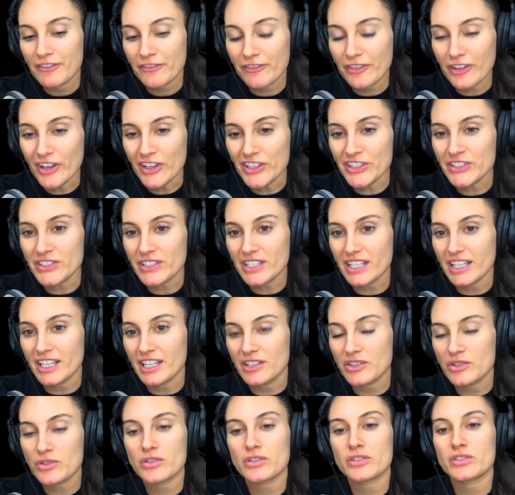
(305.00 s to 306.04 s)
first
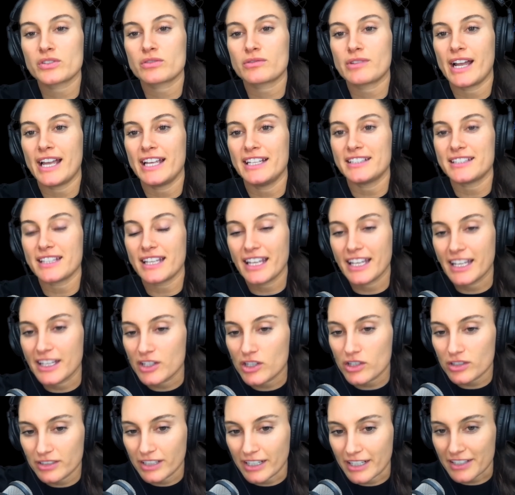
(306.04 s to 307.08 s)
interest rate
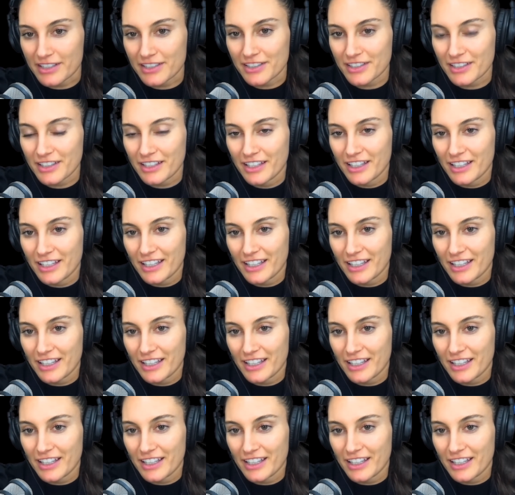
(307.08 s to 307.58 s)
increase